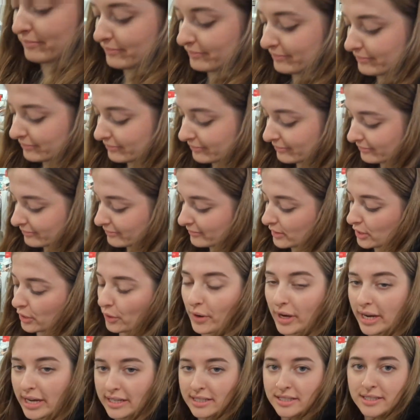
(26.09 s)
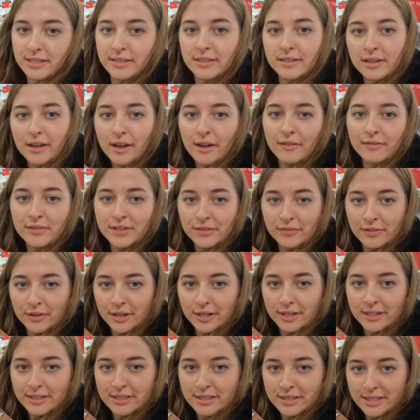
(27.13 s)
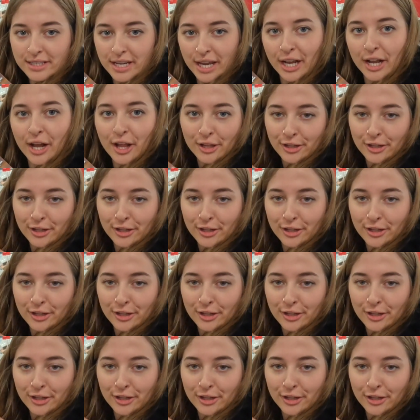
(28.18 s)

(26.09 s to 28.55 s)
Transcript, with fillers: got some crayons of different skin